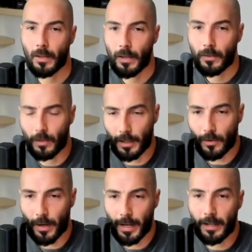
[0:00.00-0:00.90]
So let's go
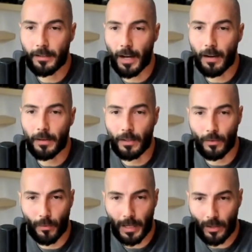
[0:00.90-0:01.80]
ahead and dive
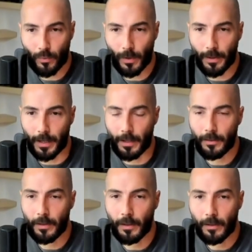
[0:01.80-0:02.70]
into each one of these
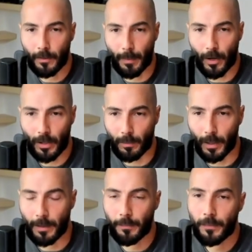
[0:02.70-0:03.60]
to better explain.
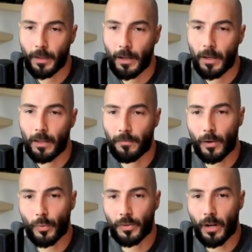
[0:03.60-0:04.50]
The first
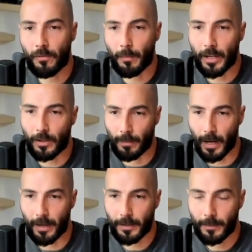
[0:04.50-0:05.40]
one's confirmation
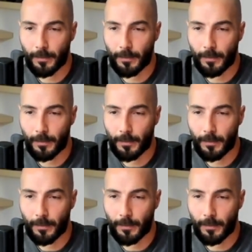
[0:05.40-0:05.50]
bias.